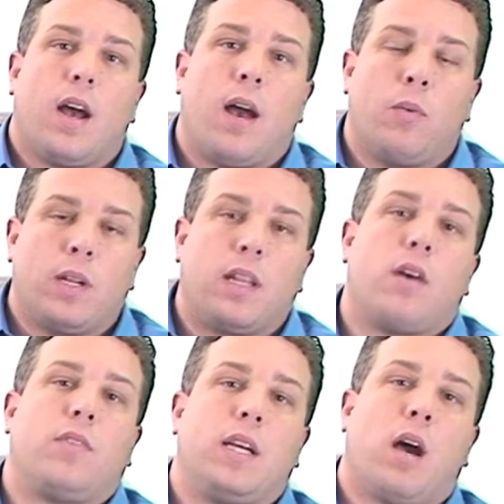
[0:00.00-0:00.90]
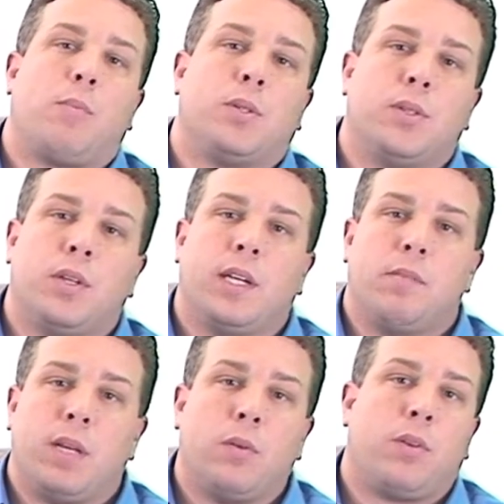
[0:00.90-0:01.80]
I would love the opportunity to
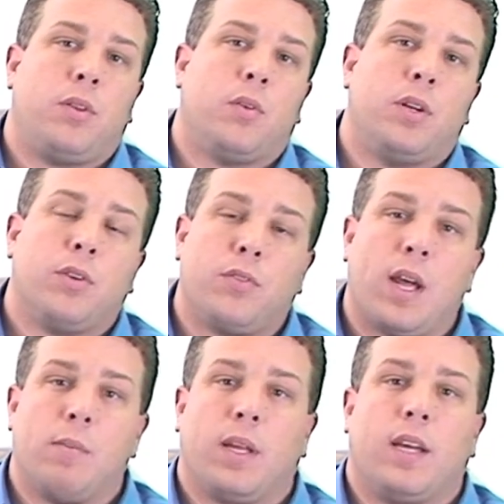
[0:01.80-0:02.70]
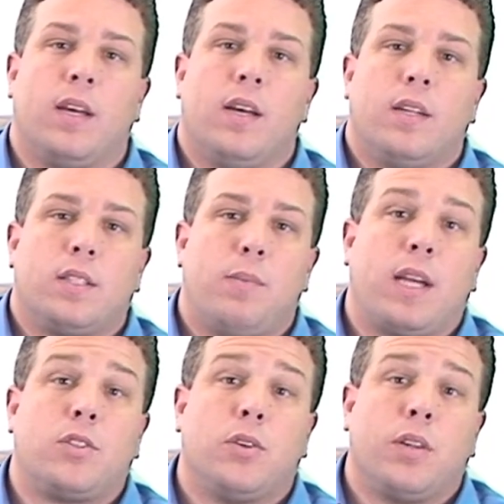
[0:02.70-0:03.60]
meet with you and your family to
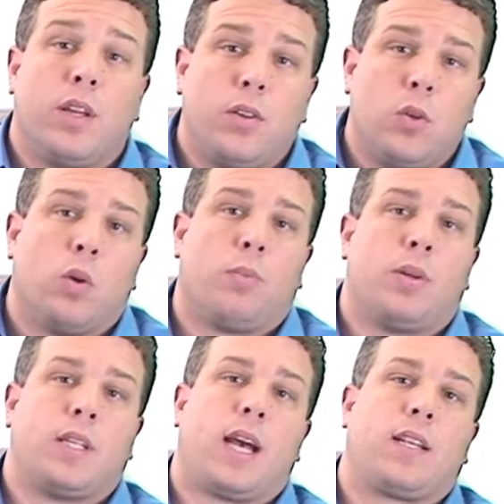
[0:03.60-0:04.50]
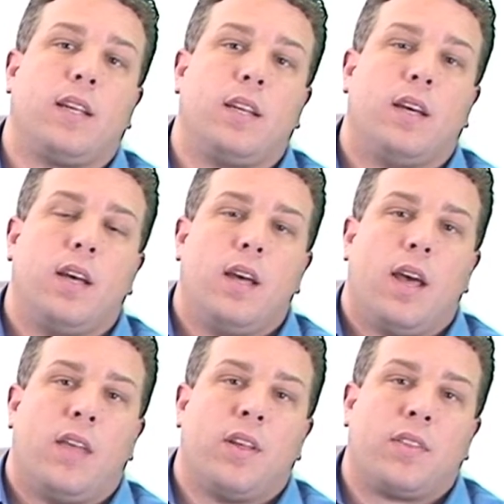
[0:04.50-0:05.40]
make sure that you are protected
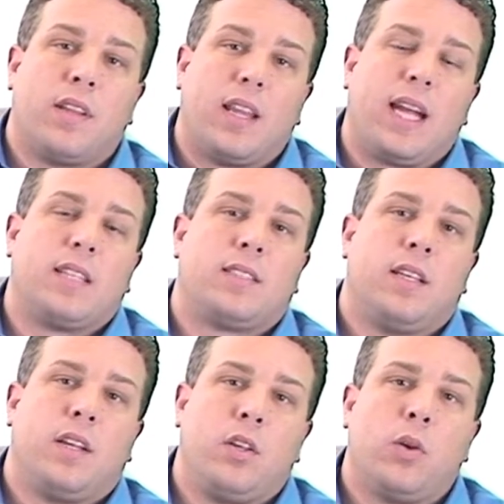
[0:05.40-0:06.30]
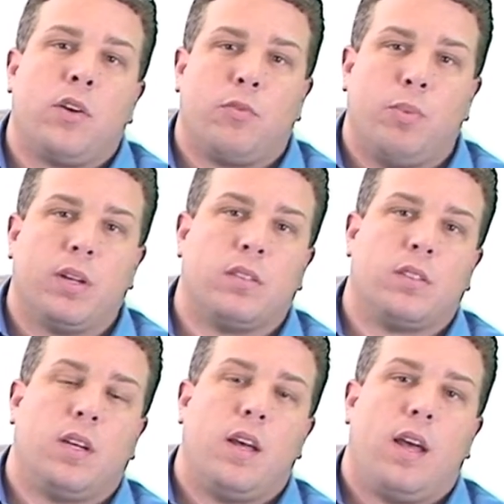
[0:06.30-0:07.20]
and that the legacy that you have built
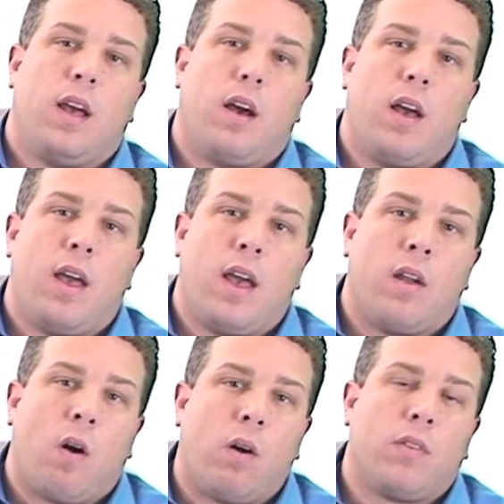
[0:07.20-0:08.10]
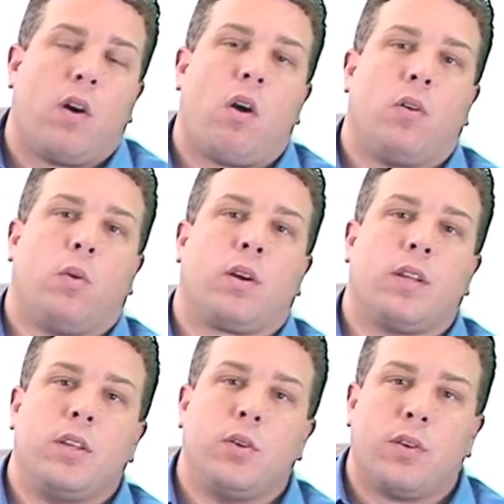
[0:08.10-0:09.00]
and all the hard work
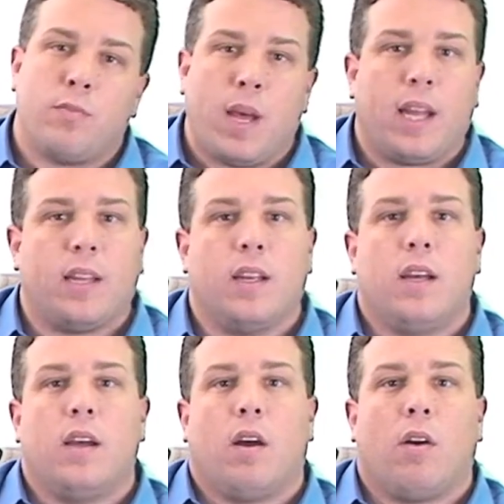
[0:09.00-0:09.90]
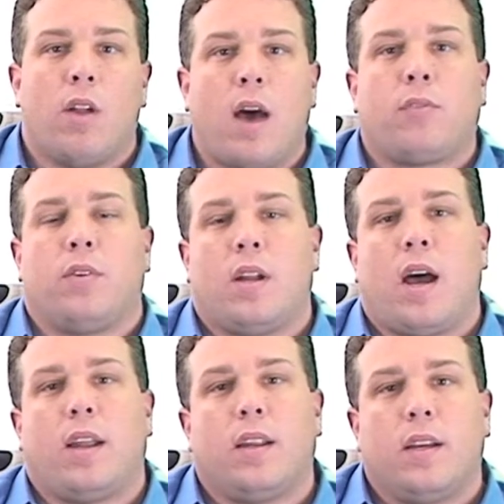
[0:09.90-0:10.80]
that you have made are not for
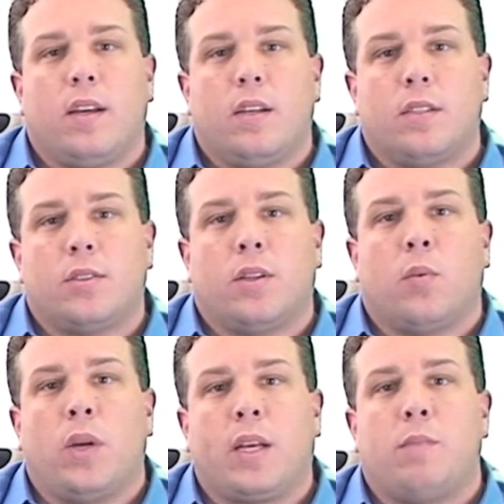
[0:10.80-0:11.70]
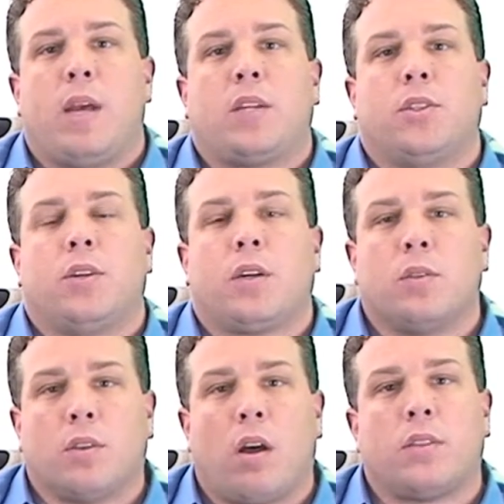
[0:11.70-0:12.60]
naught, so that we can make sure it
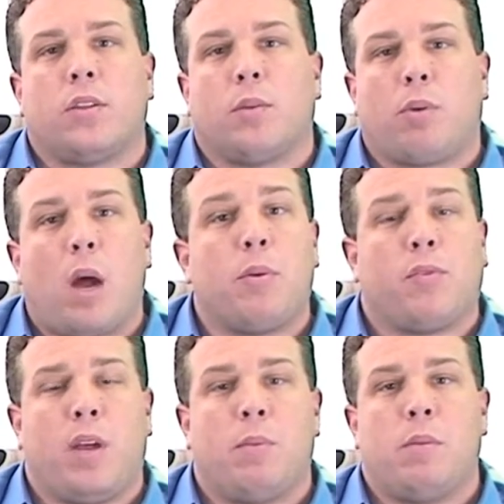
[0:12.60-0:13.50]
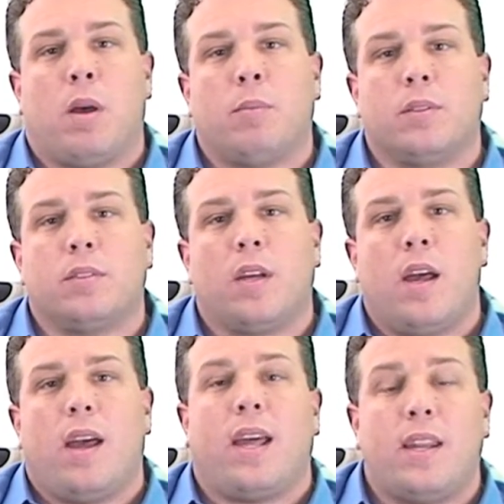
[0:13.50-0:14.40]
goes on to the proper family members
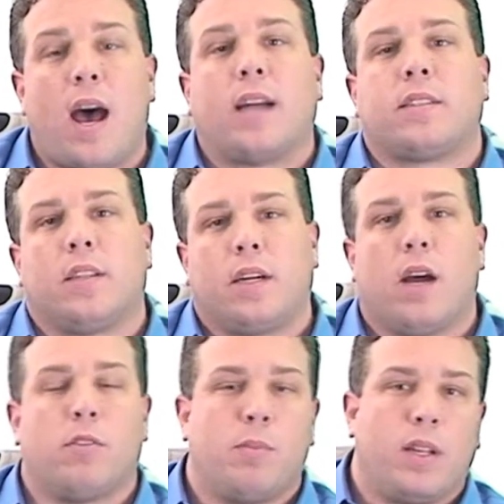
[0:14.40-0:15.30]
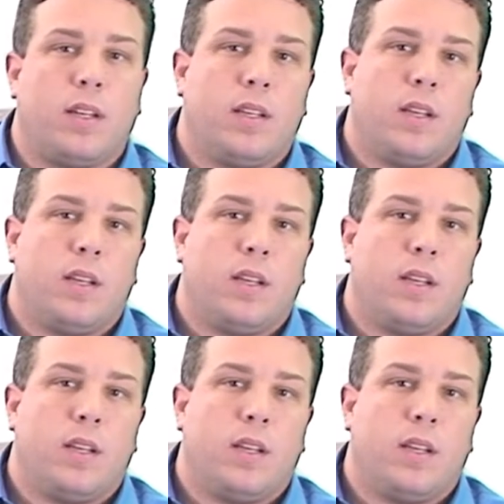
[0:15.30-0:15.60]
and not to the government.